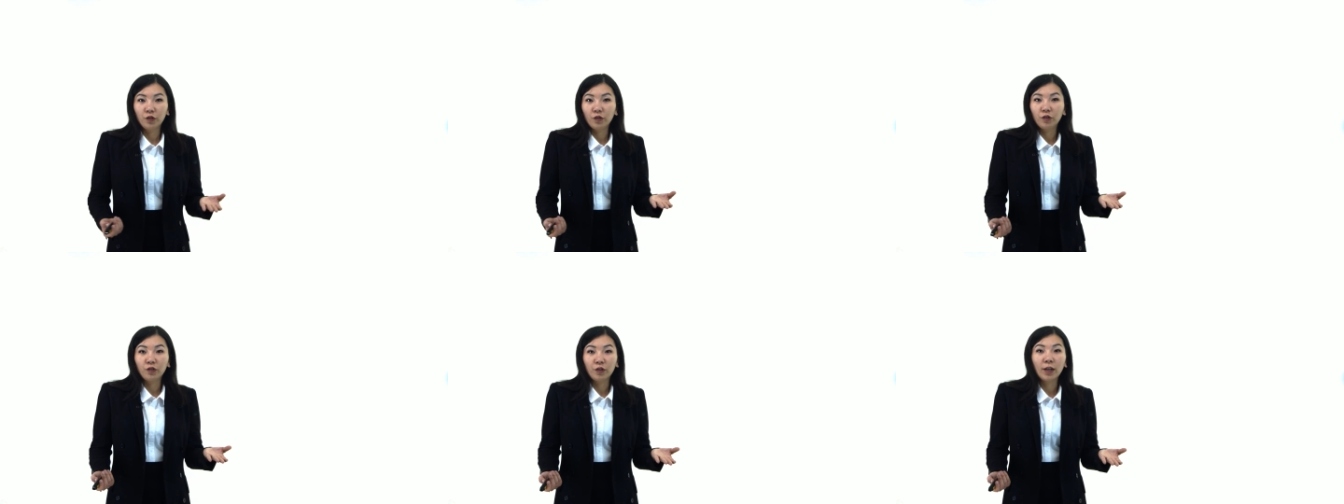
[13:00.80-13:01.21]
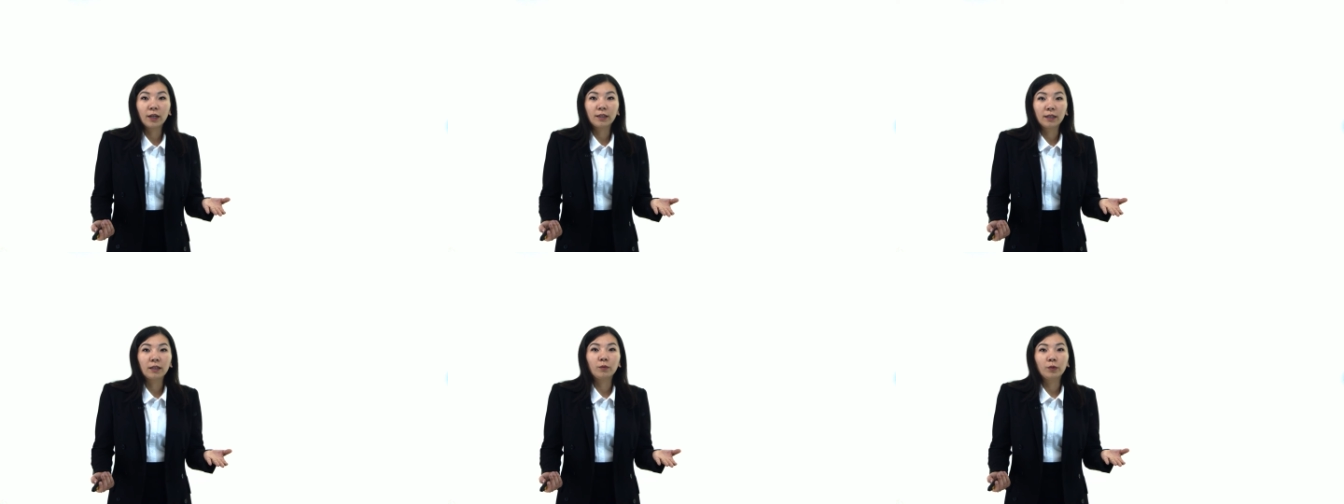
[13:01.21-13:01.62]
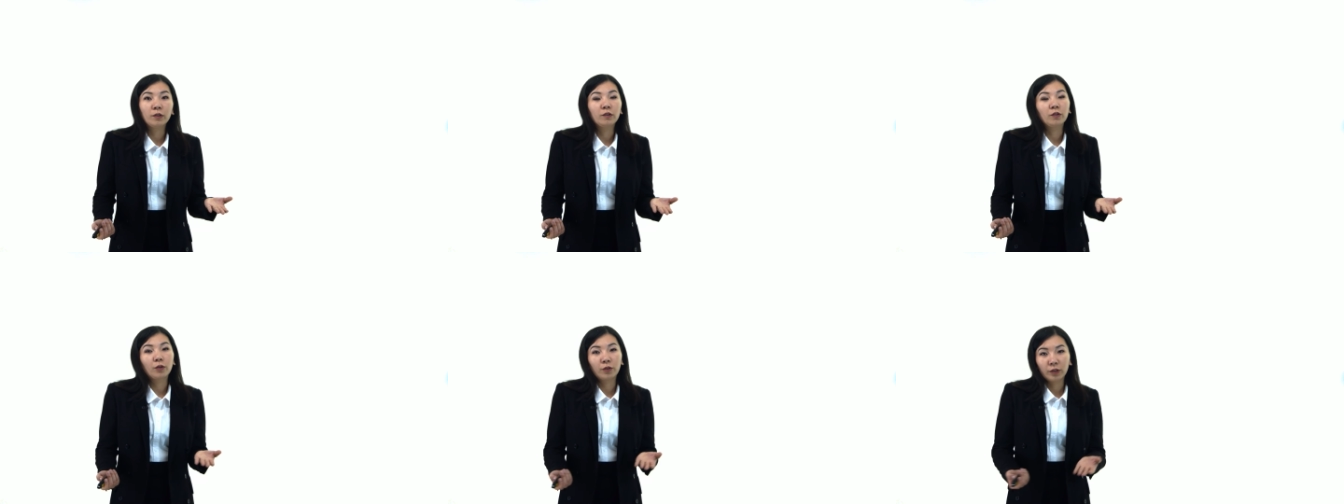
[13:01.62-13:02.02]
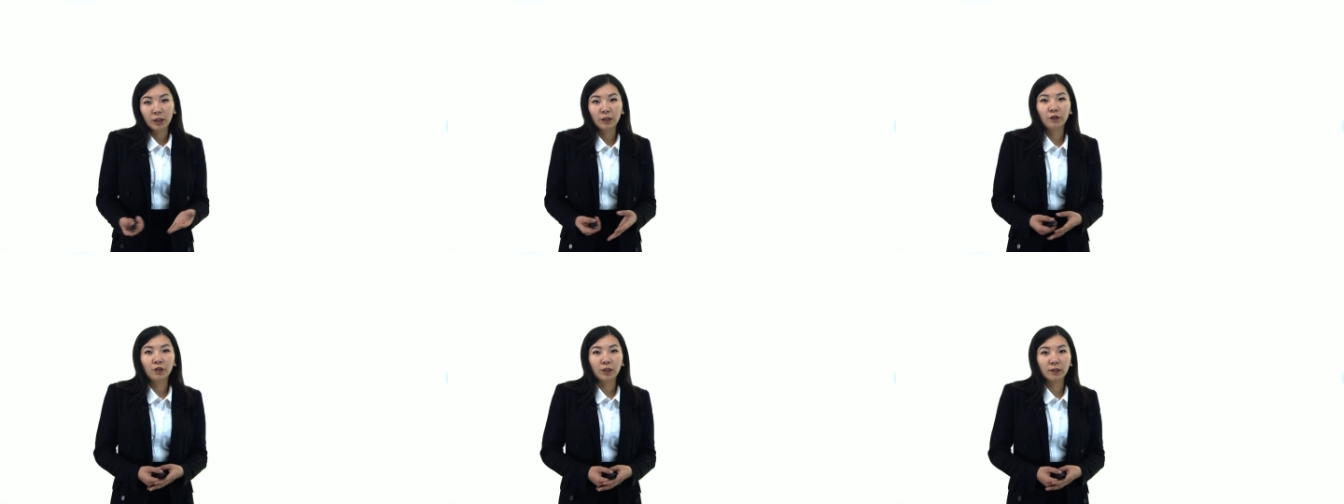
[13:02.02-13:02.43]
check it with your
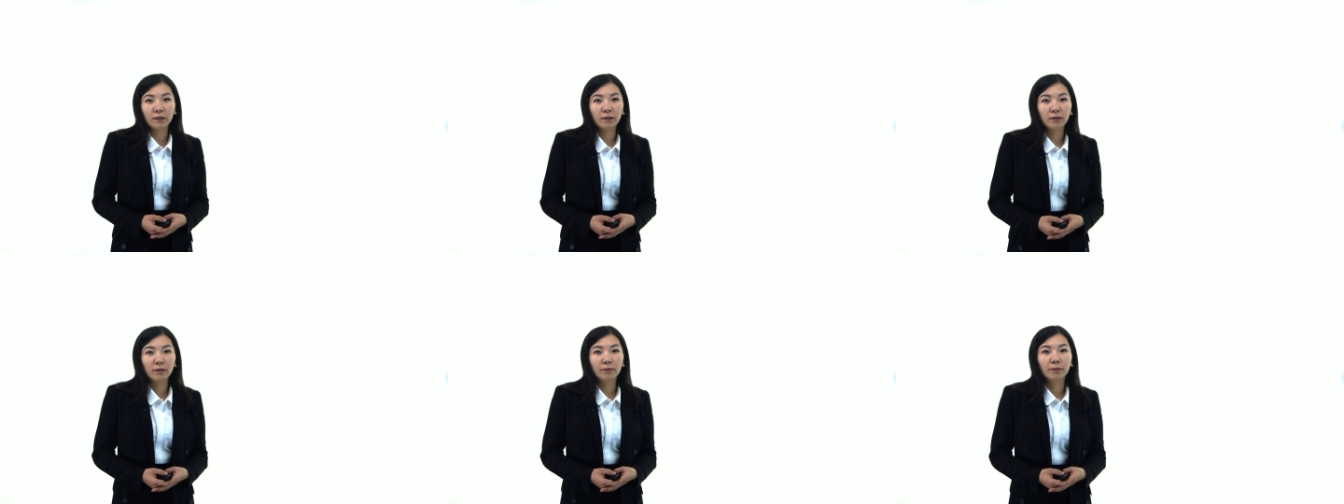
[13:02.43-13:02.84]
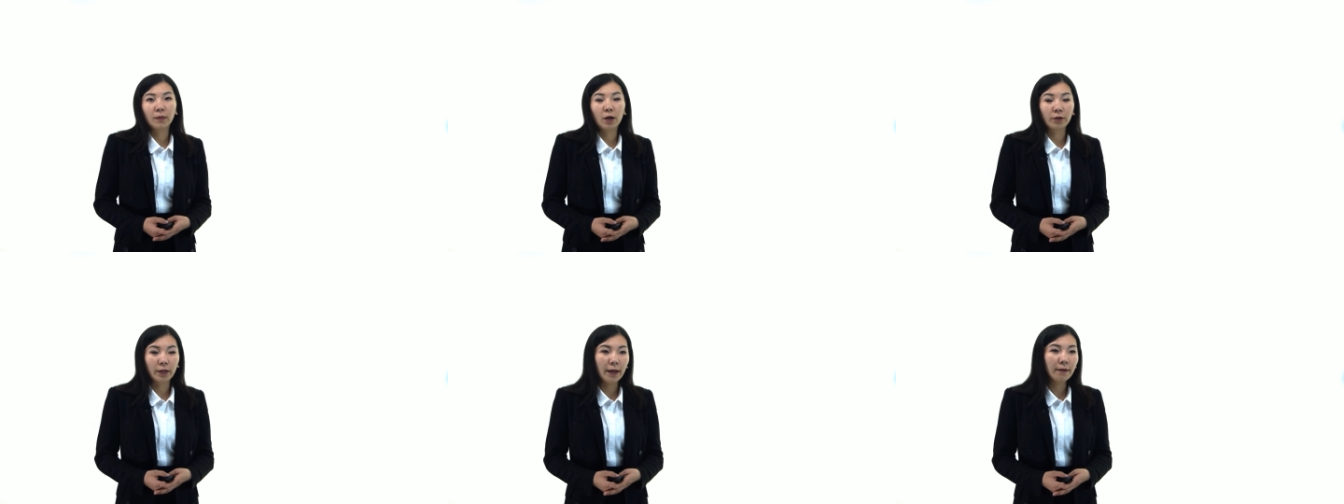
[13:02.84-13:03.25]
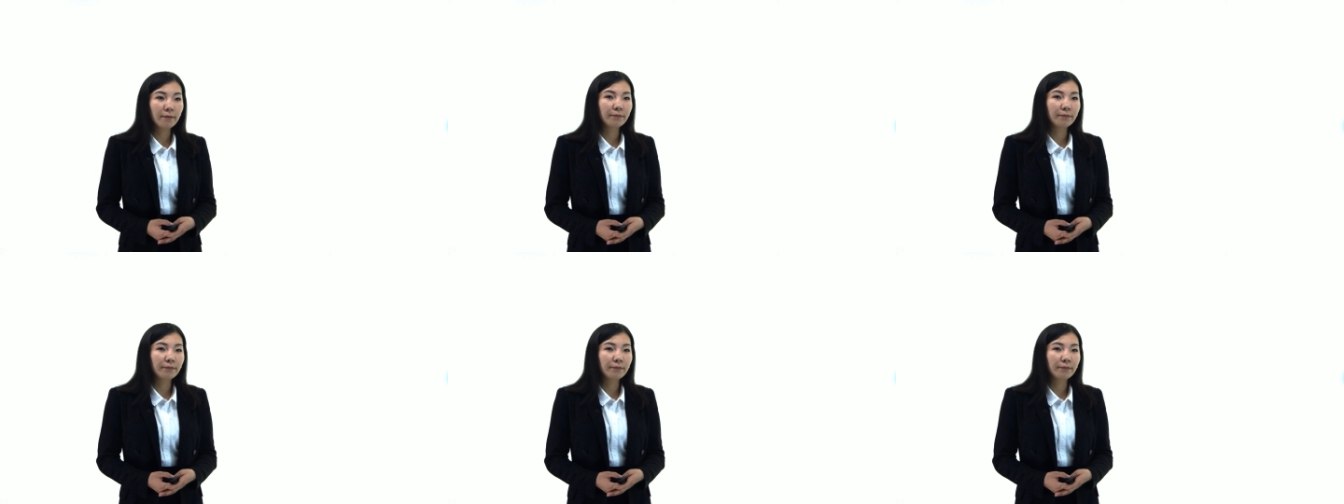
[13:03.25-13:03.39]
teachers. Okay?